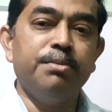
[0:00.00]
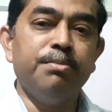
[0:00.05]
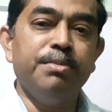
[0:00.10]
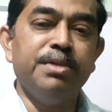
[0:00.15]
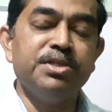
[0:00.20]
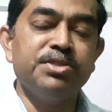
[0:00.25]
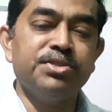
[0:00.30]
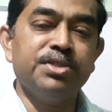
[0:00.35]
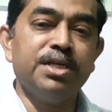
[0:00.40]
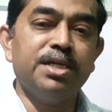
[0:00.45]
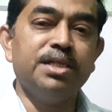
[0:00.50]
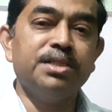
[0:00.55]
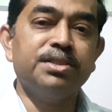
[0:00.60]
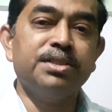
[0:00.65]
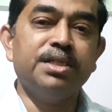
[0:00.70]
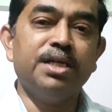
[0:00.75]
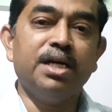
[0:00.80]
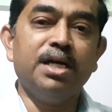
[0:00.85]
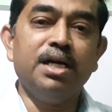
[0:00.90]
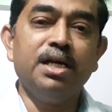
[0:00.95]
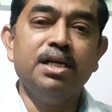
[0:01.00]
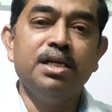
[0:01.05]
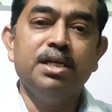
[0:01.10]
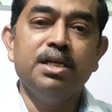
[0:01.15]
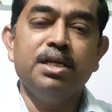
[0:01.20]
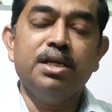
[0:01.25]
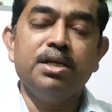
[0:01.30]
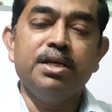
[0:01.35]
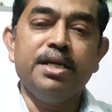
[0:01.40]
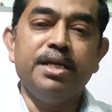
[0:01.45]
measure the
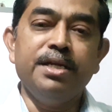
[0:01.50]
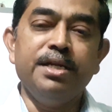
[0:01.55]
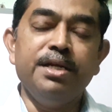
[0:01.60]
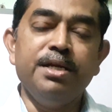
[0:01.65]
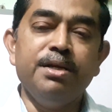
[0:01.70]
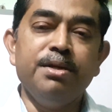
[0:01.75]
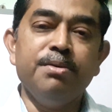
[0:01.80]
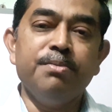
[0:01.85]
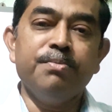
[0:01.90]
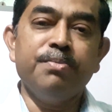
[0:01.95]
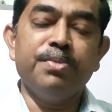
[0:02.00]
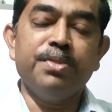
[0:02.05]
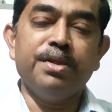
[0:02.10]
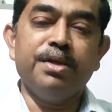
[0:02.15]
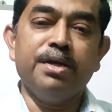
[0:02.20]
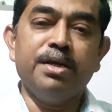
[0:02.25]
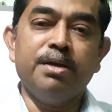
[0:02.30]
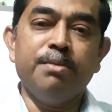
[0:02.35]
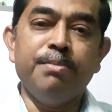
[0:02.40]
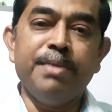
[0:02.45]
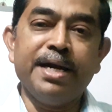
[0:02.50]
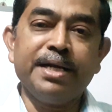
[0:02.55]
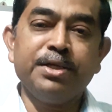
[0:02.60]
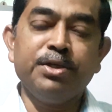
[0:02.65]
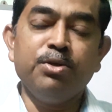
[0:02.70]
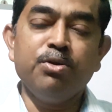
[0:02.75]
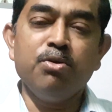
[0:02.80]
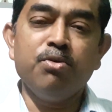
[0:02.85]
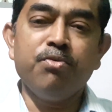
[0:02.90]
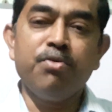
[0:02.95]
any
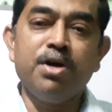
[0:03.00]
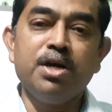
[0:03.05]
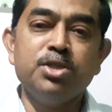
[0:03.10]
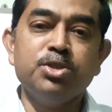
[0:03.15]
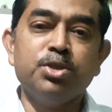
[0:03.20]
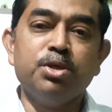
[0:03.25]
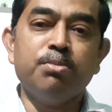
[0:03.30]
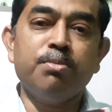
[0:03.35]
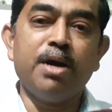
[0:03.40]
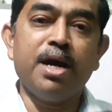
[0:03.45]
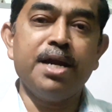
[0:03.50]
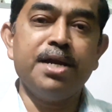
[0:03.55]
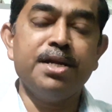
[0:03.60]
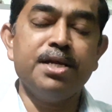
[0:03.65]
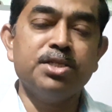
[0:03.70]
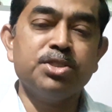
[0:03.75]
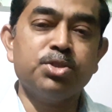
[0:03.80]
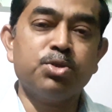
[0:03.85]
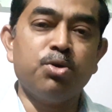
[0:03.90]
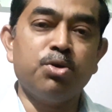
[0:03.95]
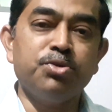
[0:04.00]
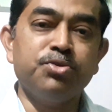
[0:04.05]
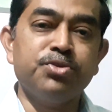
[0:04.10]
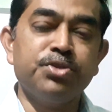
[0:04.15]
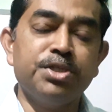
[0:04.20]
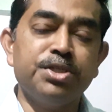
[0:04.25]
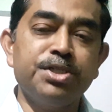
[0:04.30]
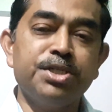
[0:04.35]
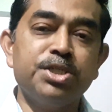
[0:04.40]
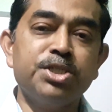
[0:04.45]
bacteriophage or virus
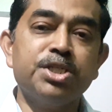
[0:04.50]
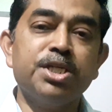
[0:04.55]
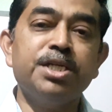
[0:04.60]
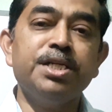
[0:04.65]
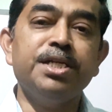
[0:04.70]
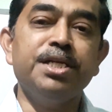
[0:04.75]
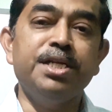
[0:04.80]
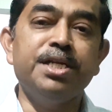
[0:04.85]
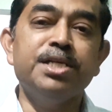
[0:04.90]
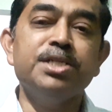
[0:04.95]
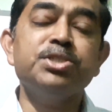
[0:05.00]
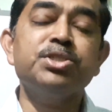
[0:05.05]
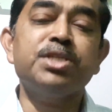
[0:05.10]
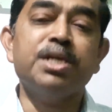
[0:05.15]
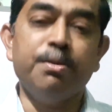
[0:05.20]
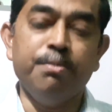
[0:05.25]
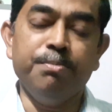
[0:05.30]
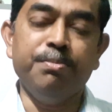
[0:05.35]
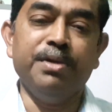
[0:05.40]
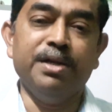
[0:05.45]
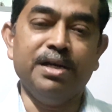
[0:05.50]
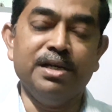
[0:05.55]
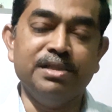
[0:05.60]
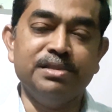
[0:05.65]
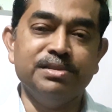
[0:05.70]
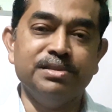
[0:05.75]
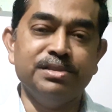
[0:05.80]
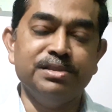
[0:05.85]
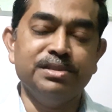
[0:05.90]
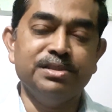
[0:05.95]
concentration in a sample.
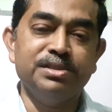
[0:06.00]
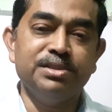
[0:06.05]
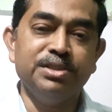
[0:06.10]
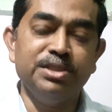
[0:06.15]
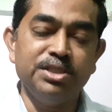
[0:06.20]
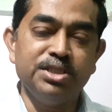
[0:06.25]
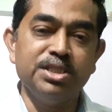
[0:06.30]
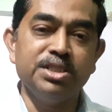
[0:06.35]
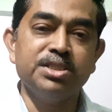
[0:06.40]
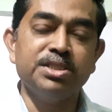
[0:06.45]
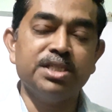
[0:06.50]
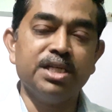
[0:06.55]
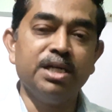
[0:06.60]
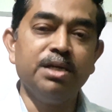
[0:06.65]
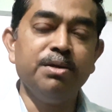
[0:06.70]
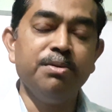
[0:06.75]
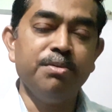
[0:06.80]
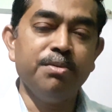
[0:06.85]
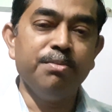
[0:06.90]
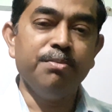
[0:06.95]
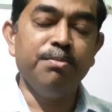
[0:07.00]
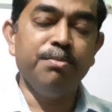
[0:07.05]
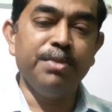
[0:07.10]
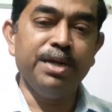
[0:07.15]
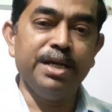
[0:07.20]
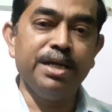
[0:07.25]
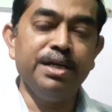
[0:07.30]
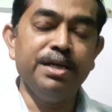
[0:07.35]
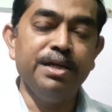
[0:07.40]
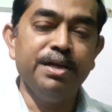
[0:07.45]
This is the
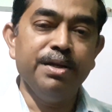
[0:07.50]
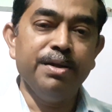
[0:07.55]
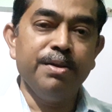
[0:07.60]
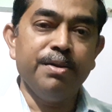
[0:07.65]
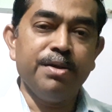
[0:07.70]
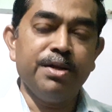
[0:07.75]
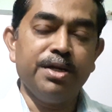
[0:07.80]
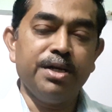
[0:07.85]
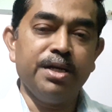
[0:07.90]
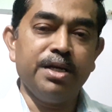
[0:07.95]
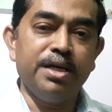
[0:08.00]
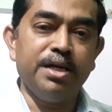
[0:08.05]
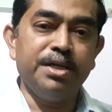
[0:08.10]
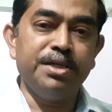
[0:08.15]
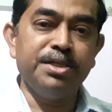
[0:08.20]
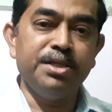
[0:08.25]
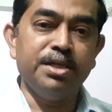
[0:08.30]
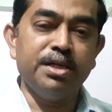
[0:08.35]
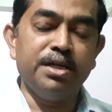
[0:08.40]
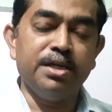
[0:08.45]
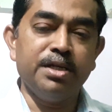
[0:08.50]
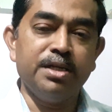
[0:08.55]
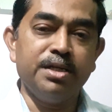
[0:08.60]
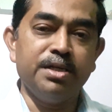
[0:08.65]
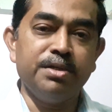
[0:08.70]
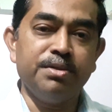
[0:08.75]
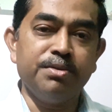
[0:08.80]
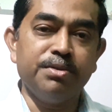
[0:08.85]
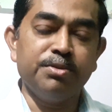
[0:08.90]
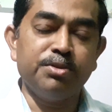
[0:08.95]
main
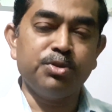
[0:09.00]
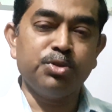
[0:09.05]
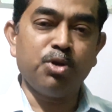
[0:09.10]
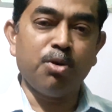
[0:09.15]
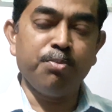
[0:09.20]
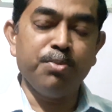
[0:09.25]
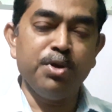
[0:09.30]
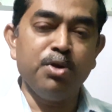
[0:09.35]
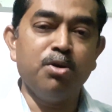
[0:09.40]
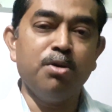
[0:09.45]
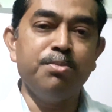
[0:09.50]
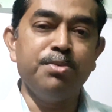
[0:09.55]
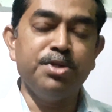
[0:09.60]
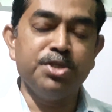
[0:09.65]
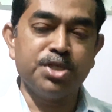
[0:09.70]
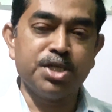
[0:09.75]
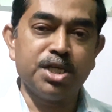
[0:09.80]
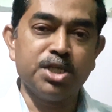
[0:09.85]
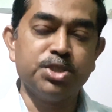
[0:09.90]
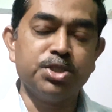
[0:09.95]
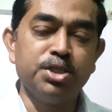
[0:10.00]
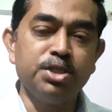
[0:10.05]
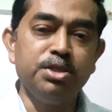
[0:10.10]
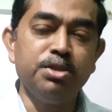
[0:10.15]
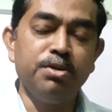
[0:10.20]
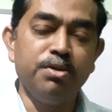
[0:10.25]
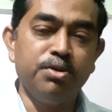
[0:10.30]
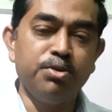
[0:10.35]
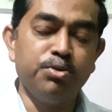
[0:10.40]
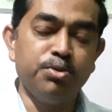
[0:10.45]
topic of
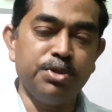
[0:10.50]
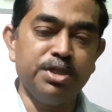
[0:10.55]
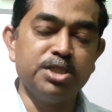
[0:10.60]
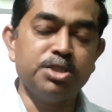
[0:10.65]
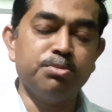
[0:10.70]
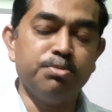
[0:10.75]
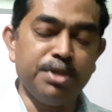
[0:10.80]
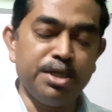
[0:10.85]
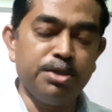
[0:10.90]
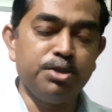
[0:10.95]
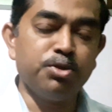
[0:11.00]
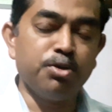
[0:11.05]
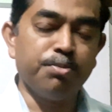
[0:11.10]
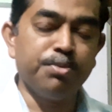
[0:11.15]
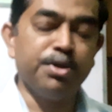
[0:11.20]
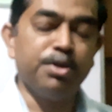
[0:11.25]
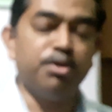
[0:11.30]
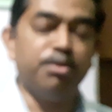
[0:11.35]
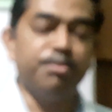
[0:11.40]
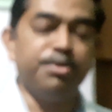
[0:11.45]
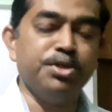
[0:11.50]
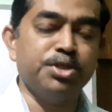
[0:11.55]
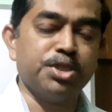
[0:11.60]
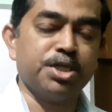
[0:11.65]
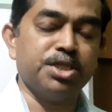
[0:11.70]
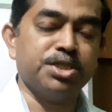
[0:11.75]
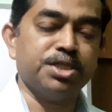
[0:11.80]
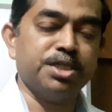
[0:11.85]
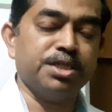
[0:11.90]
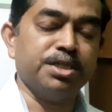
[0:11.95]
discussion. Today's main topic of
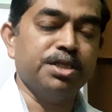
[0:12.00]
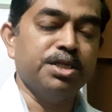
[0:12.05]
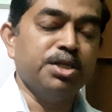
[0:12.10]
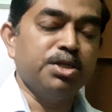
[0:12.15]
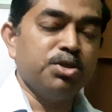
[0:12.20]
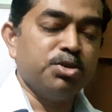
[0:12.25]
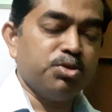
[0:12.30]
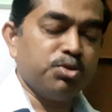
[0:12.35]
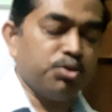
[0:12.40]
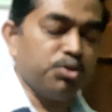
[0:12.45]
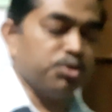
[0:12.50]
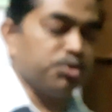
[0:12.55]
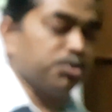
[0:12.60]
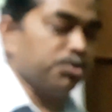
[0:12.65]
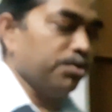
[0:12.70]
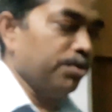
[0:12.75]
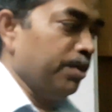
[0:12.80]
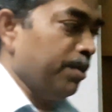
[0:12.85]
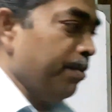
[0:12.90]
discussion. So